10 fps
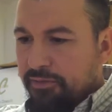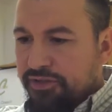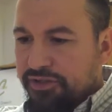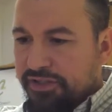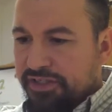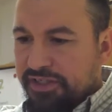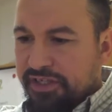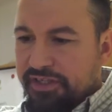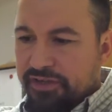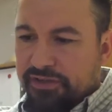But you can
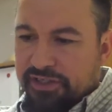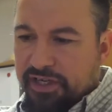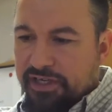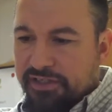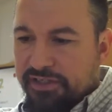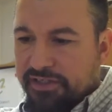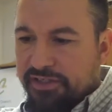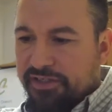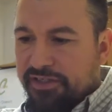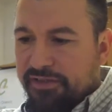see there's a
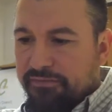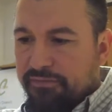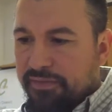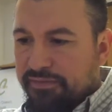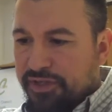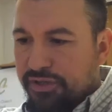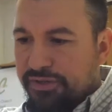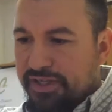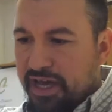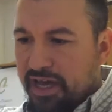
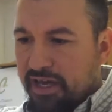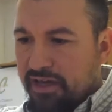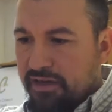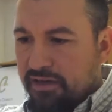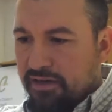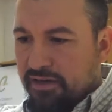Tuesday,